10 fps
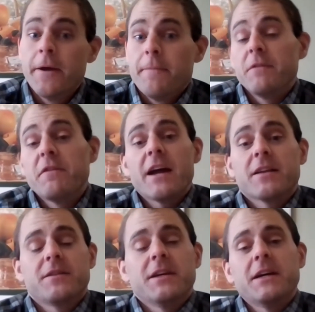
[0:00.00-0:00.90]
In
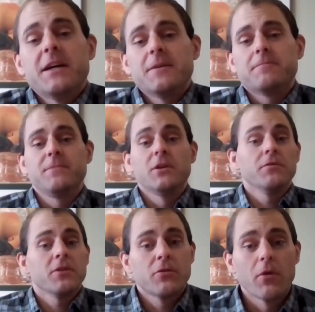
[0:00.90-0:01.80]
fact, you know,
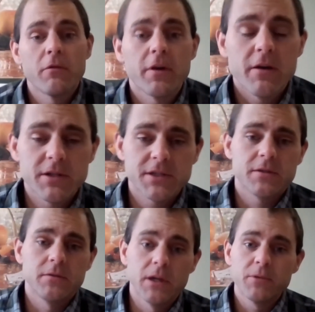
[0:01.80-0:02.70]
the coronavirus
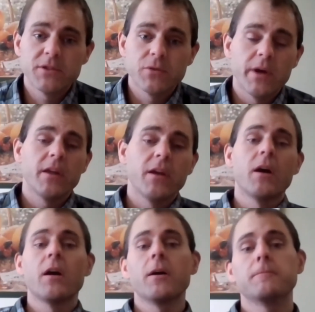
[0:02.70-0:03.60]
numbers the way they
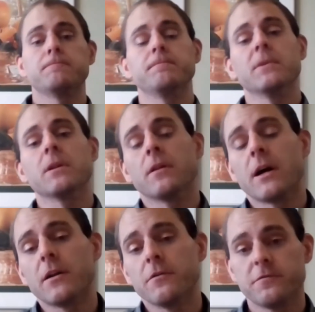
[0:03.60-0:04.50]
are, a
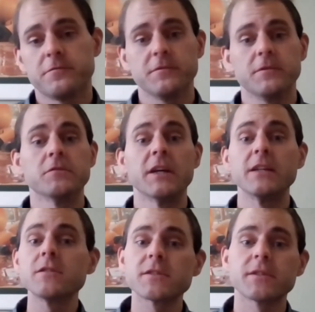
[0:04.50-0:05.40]
lot of
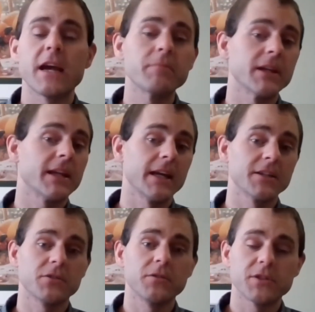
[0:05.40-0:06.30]
events have been
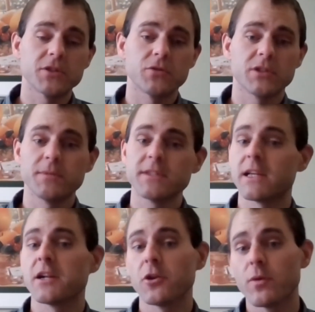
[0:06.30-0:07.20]
canceled this Christmas
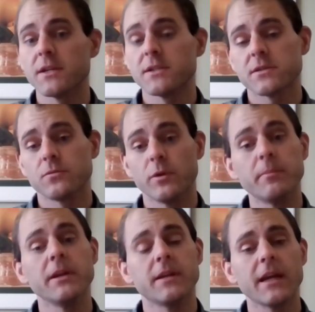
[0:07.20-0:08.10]
that otherwise would
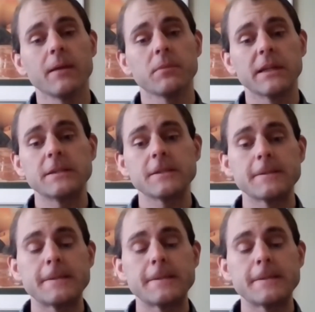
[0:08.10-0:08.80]
be taking place.